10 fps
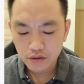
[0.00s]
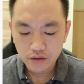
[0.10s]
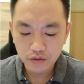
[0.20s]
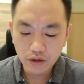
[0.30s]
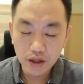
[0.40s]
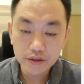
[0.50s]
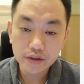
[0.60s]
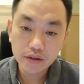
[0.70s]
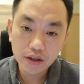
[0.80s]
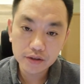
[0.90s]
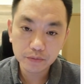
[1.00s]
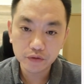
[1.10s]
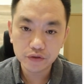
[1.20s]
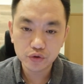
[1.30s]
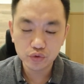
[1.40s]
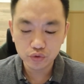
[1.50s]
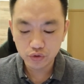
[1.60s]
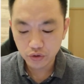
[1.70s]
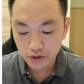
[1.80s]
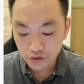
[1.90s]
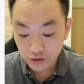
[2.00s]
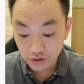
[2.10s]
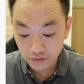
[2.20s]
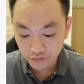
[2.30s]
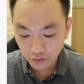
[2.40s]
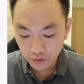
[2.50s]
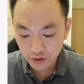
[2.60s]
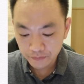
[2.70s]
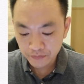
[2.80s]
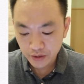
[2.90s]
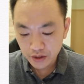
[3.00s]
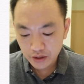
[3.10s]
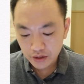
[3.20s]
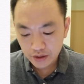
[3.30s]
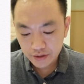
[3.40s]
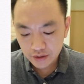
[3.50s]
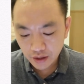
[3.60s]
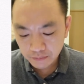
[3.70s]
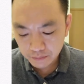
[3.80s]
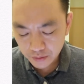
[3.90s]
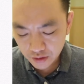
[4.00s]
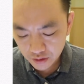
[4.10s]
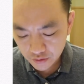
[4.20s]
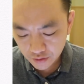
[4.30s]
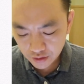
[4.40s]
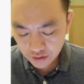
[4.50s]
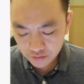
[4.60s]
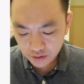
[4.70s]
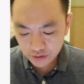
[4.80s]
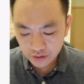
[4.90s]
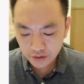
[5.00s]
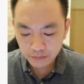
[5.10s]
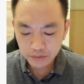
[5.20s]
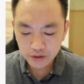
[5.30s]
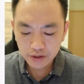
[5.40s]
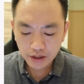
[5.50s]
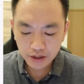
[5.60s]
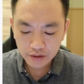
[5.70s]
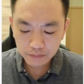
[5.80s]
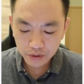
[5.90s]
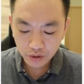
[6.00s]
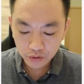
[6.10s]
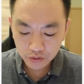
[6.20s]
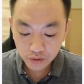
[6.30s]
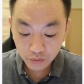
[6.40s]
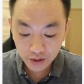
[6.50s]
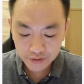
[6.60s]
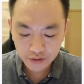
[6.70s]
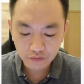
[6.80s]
Alright, let's move to question 4. In the number in the number line below, what is the